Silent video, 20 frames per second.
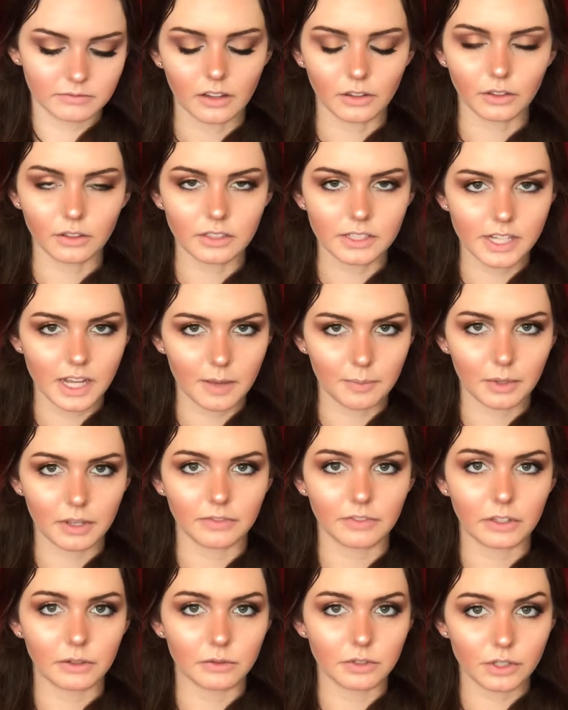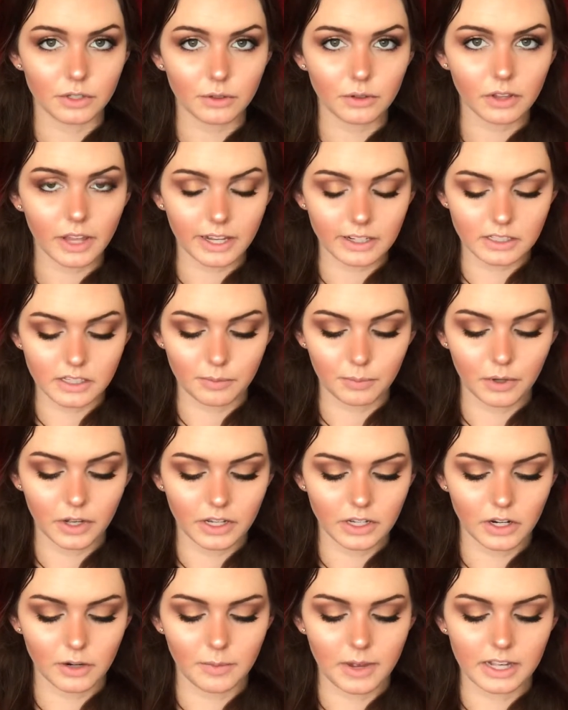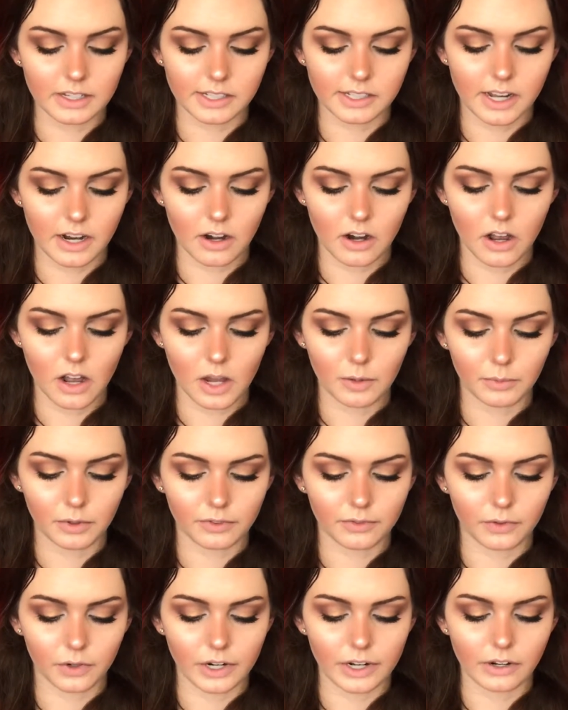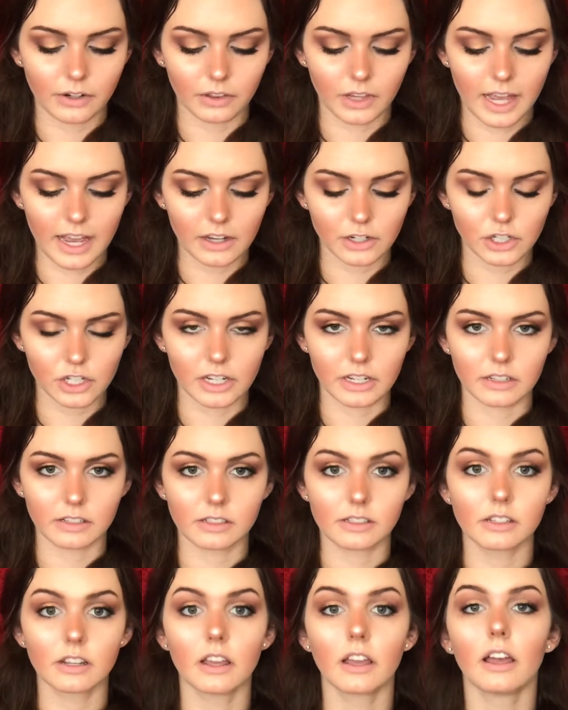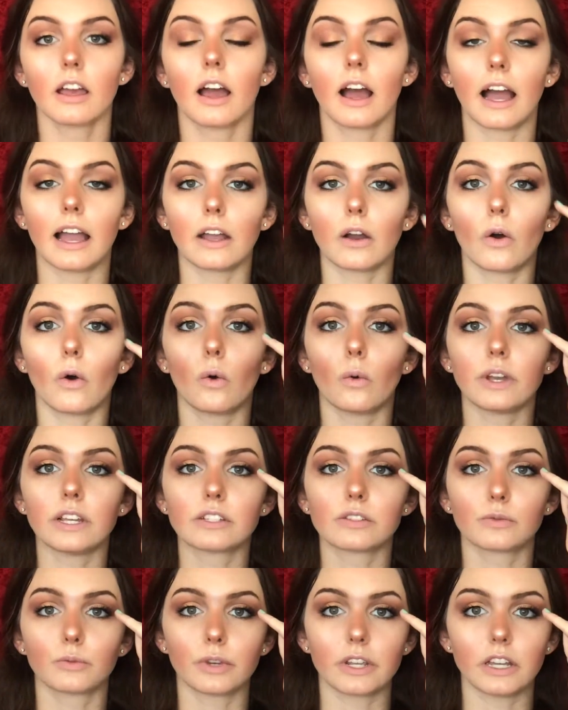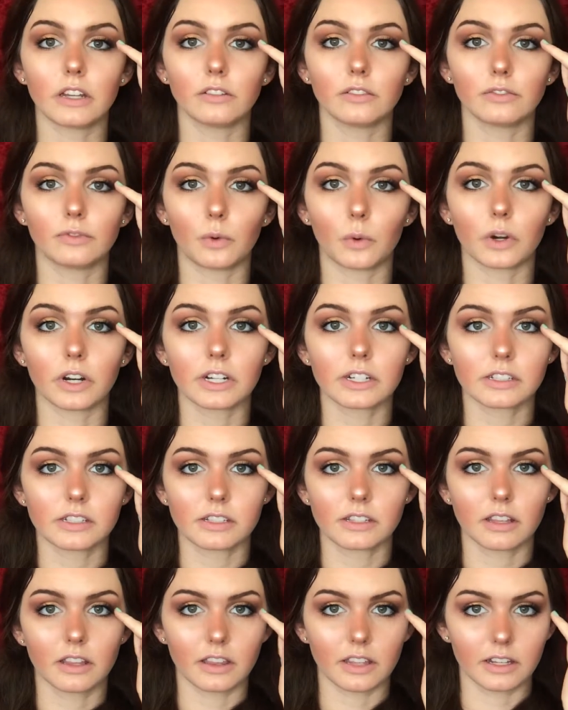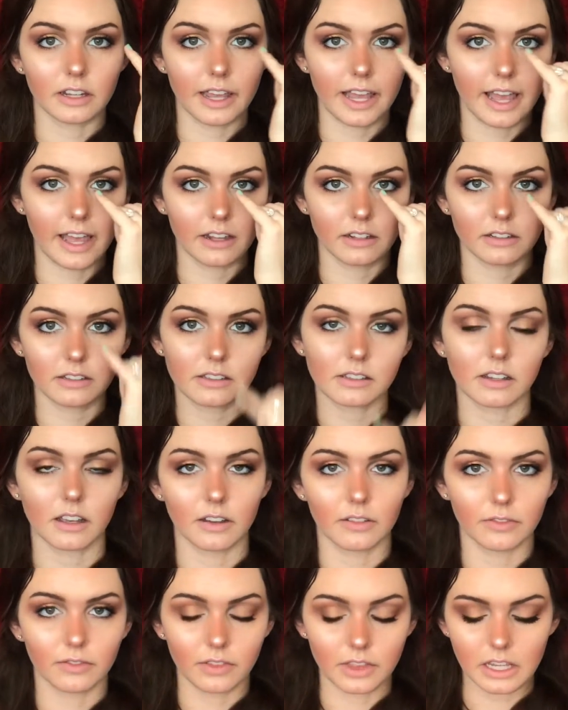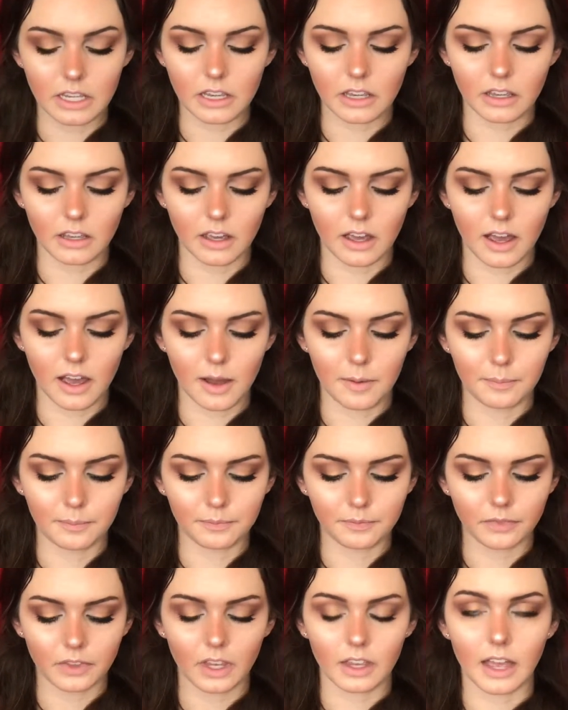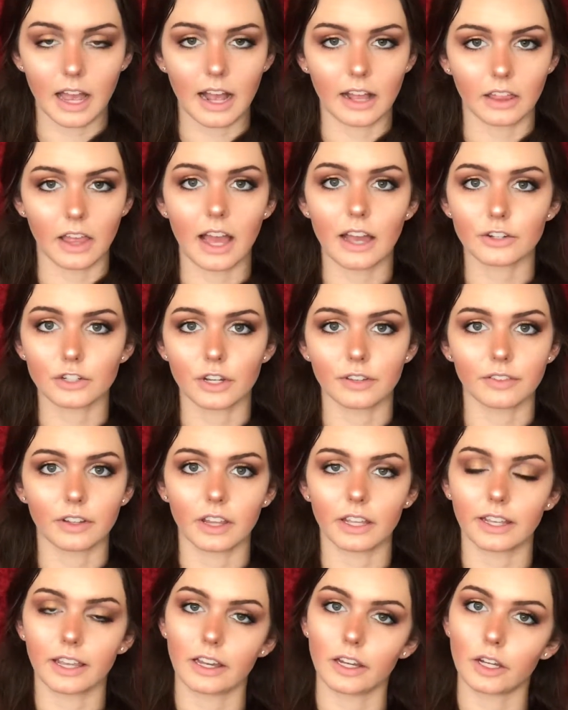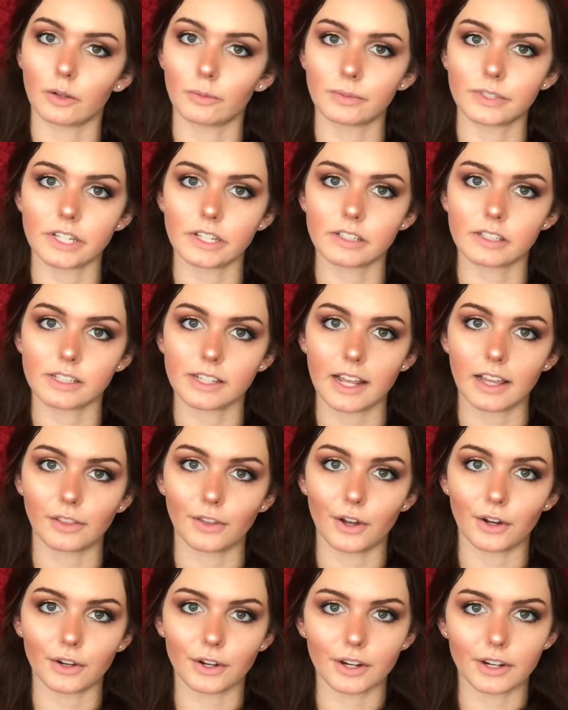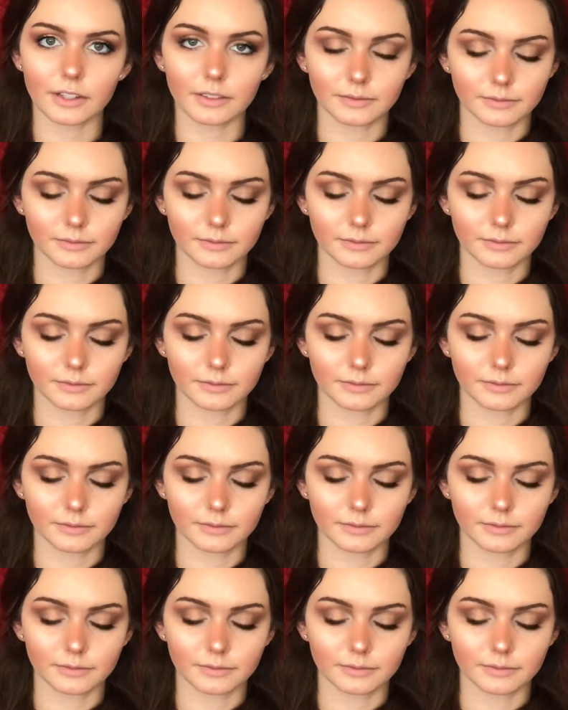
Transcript: A little tip, if you do like to put your mascara on before your lashes, I always reinforce the ends of the eyelash. I feel like it helps it stay longer.